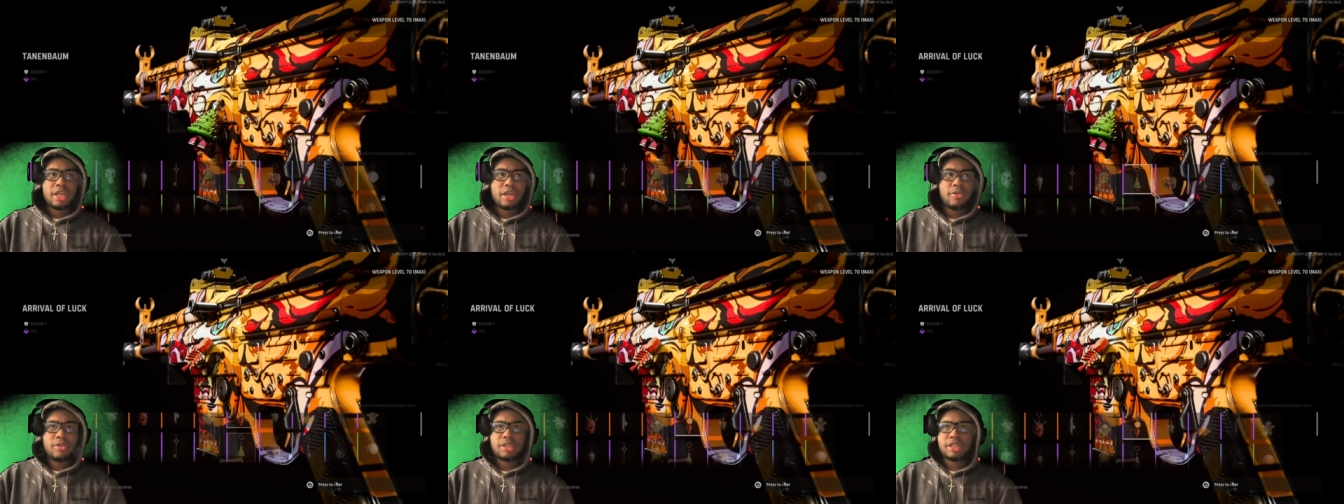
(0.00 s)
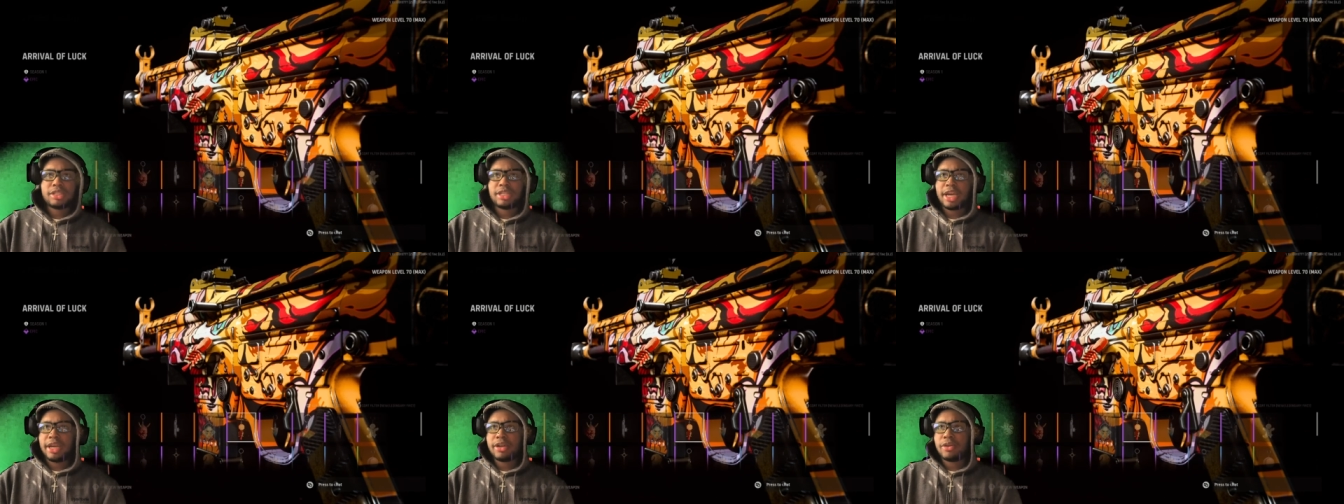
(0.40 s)
And where's the
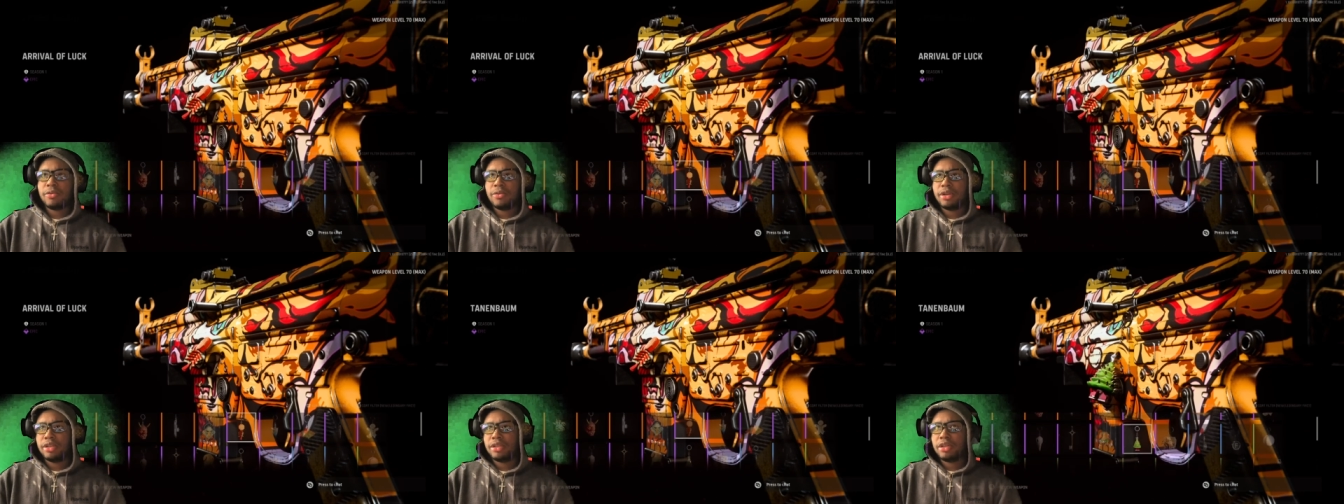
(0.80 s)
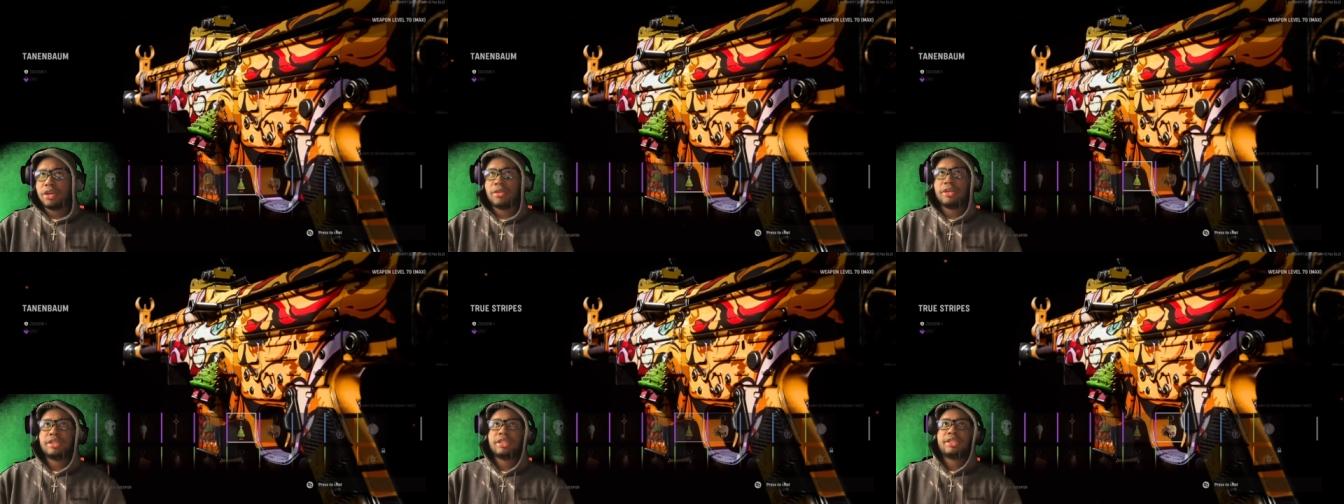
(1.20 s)
tiger one?
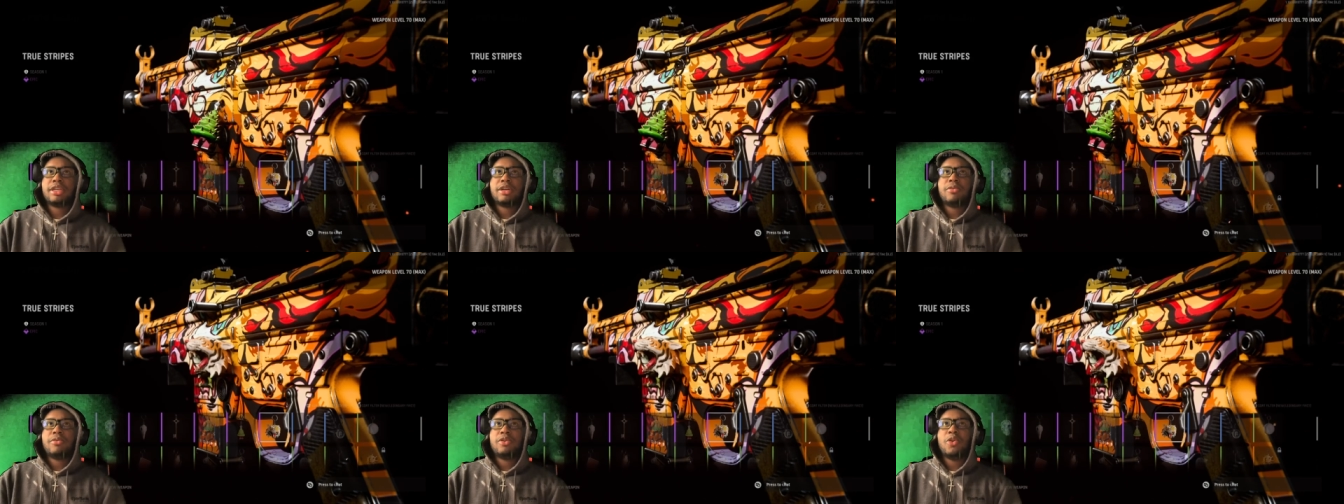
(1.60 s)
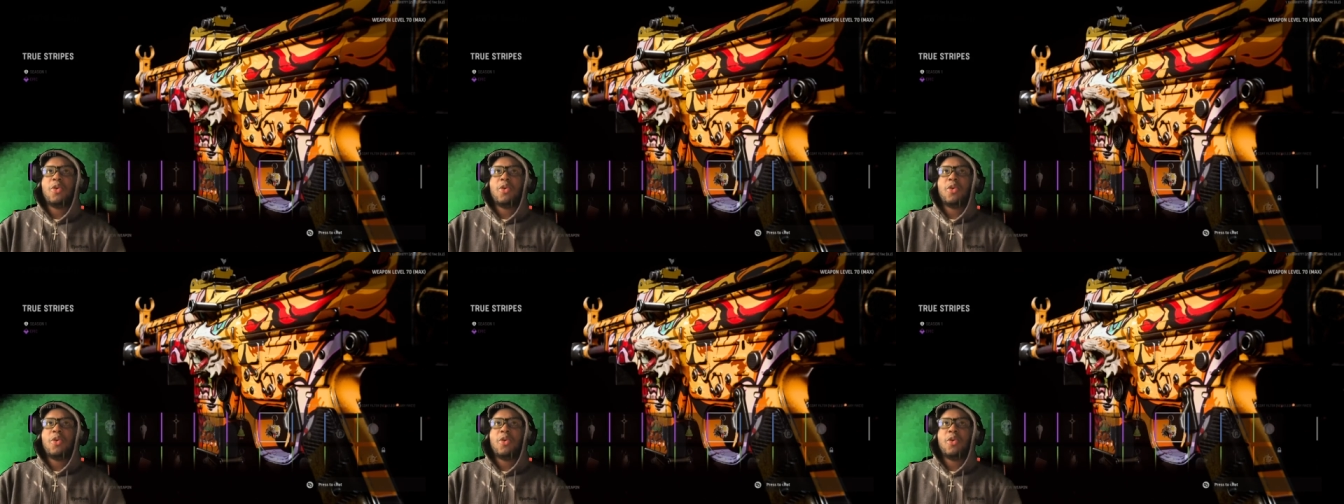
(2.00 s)
Oh, here's the second one.